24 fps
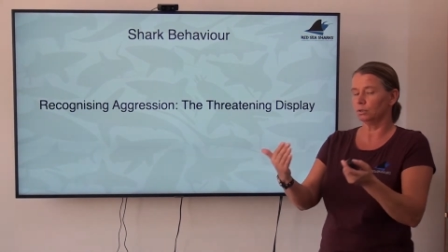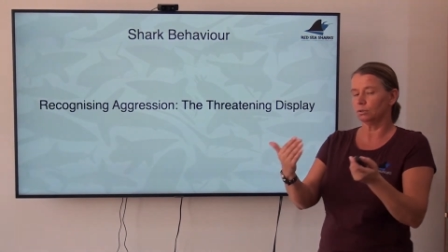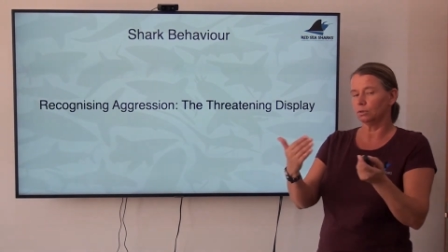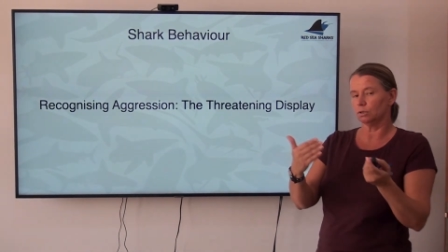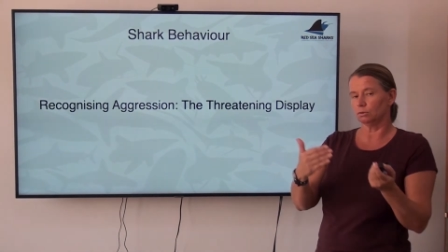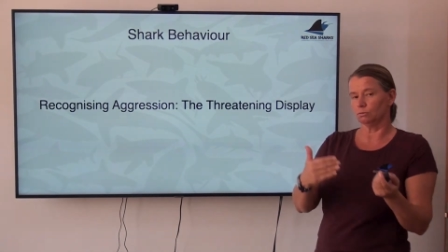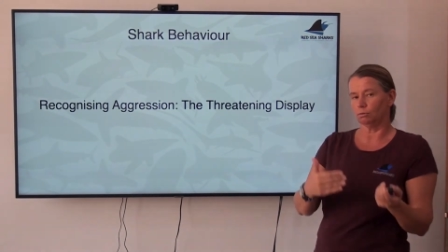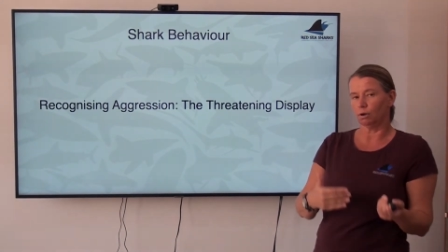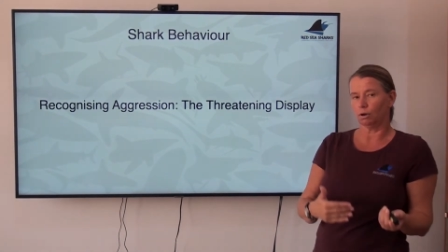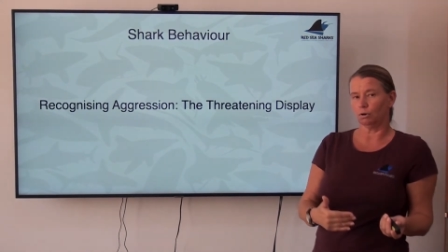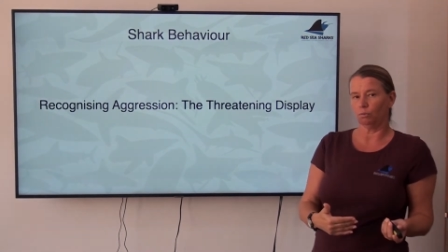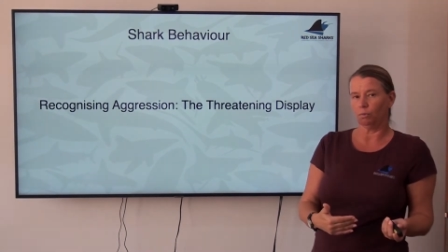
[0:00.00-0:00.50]
you
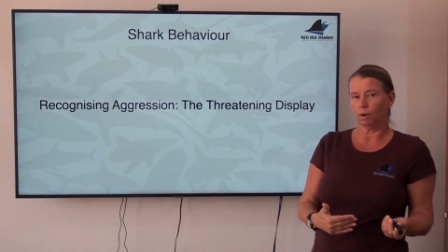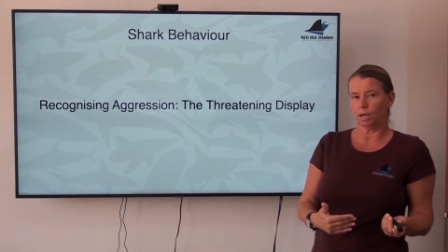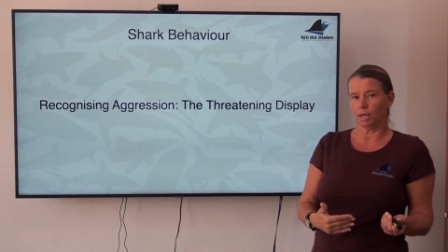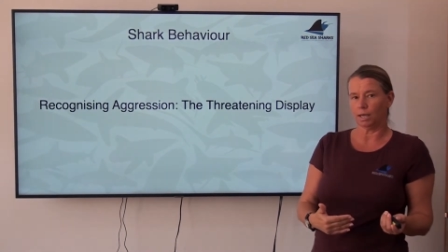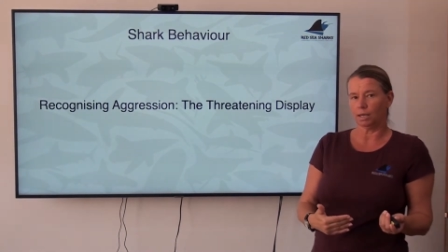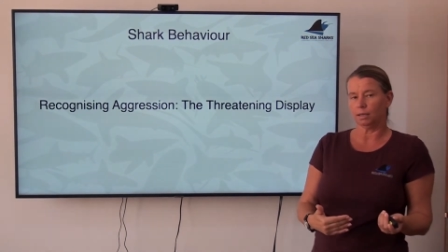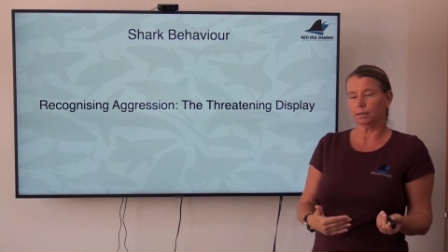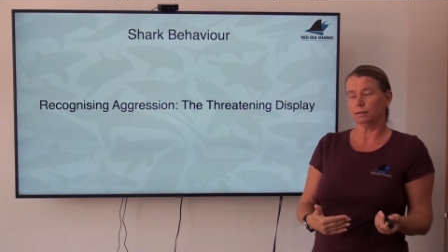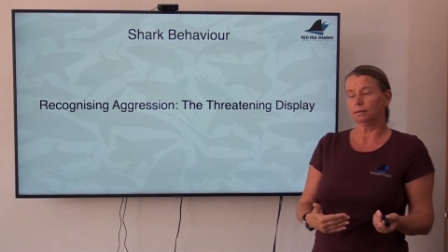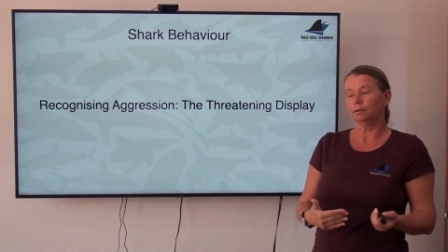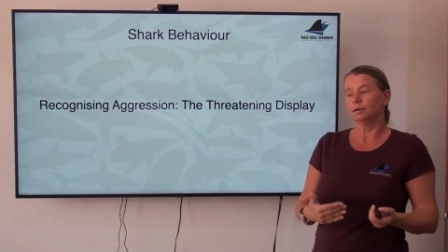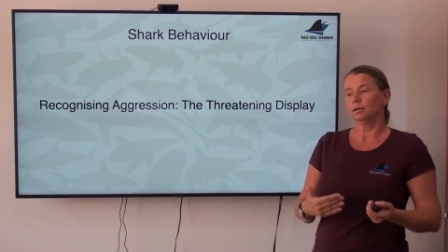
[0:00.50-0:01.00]
can run
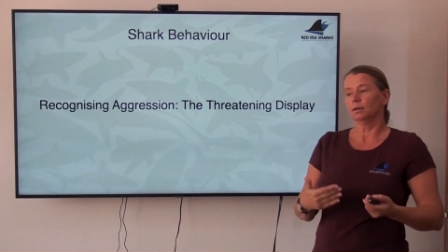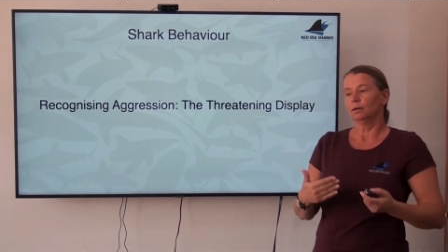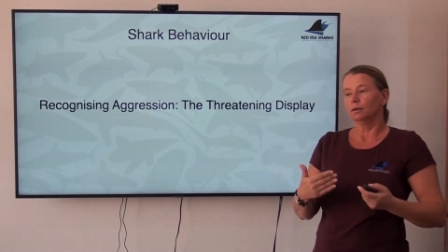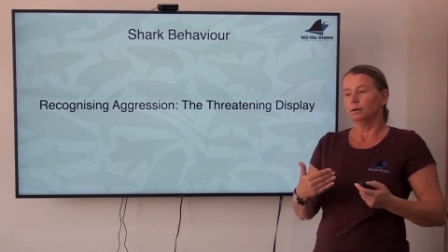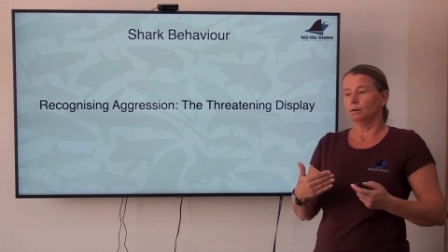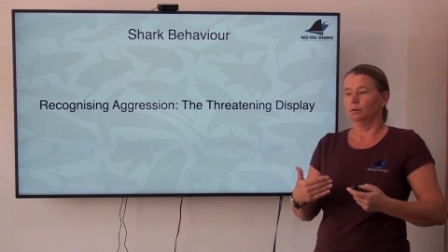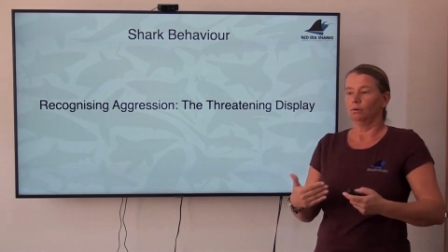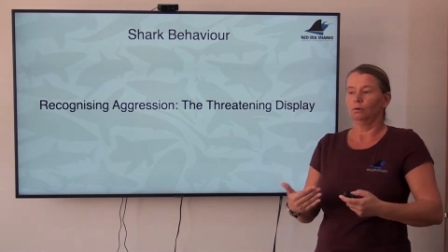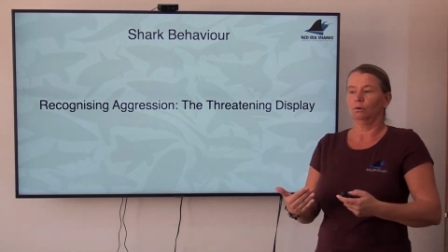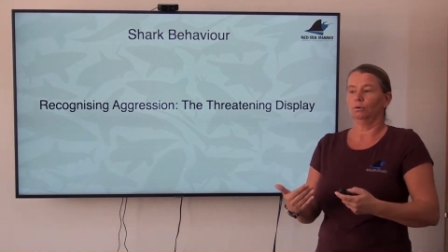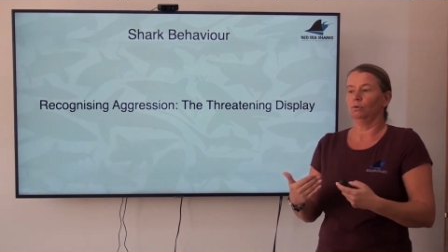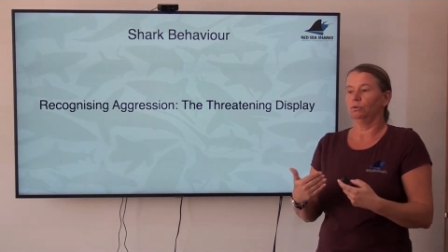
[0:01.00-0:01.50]
away,
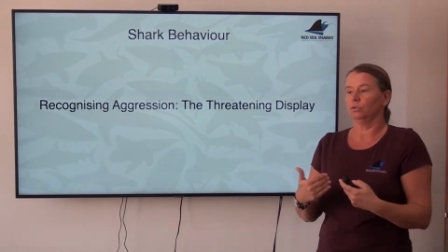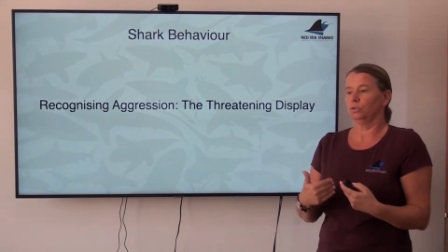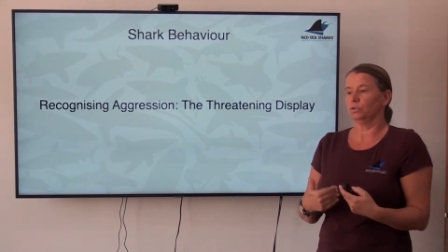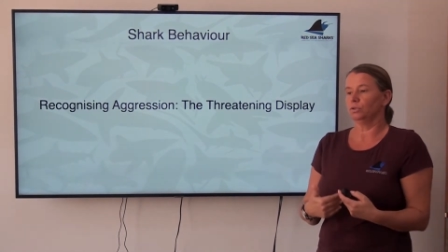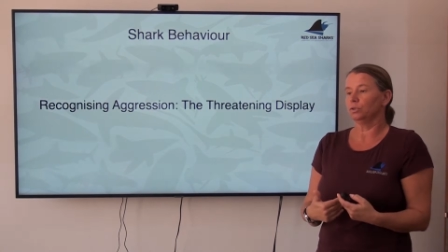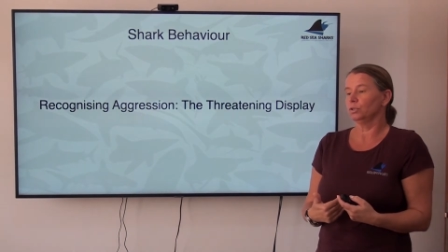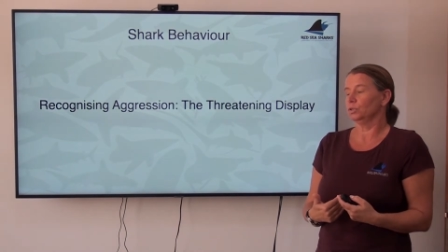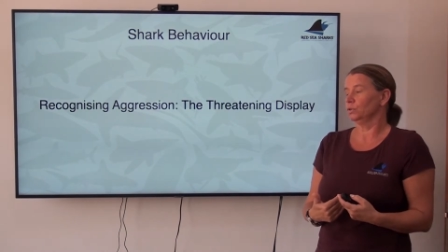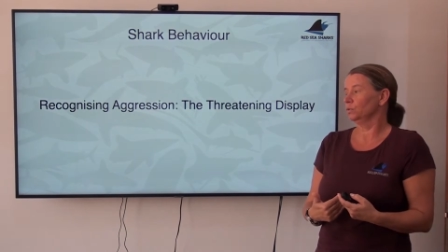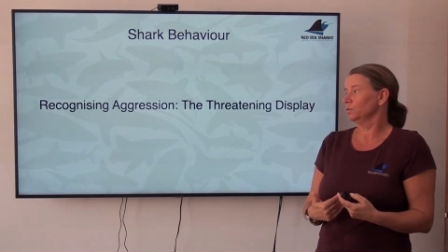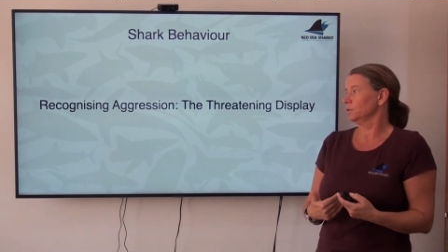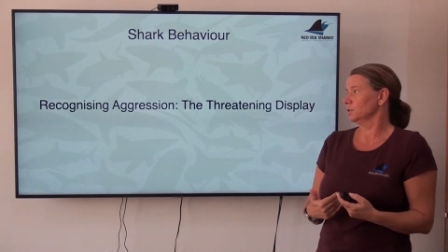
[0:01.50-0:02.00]
or you
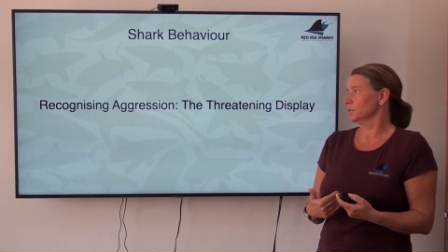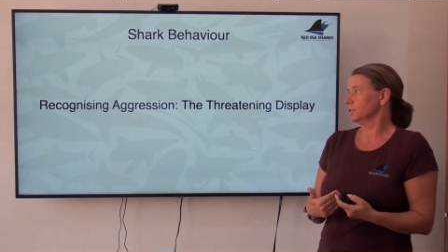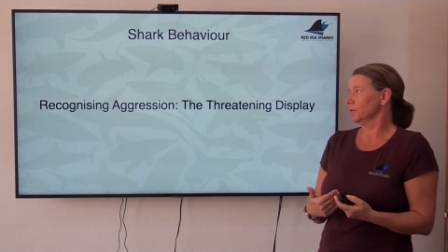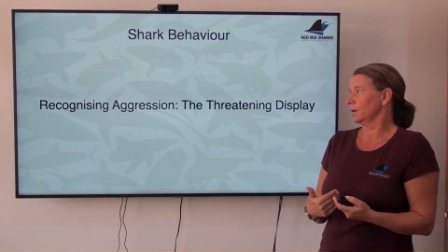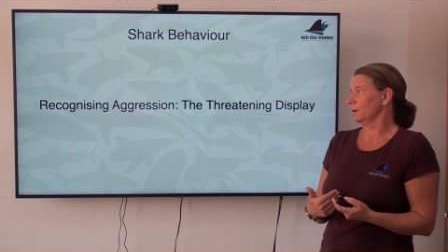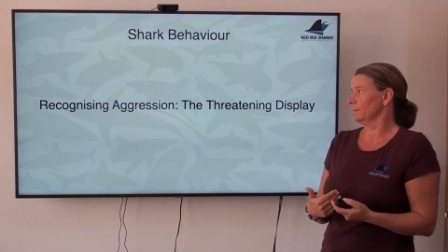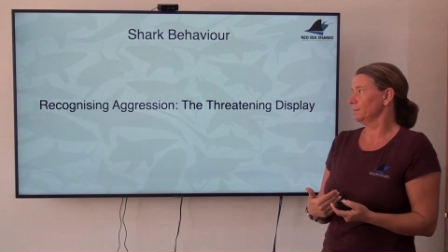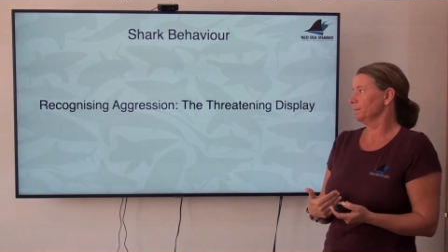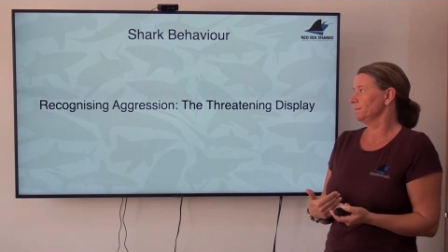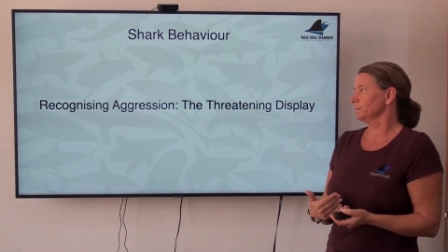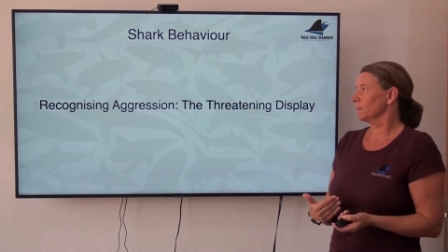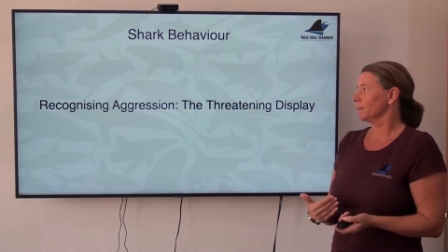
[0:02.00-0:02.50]
can do the
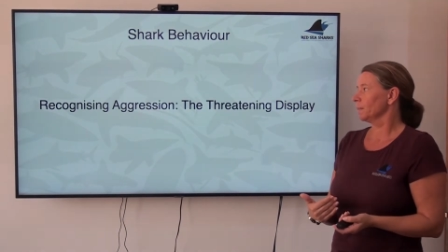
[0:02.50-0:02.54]
same.